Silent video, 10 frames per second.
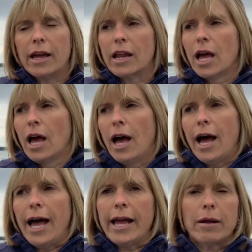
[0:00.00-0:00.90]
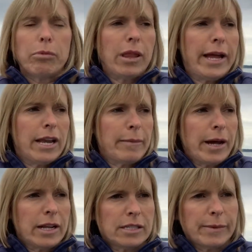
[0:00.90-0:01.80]
And I complained
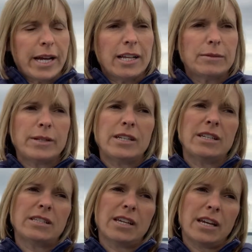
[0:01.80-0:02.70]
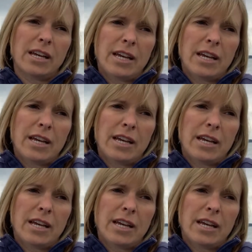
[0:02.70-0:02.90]
about it to my husband, and he's like,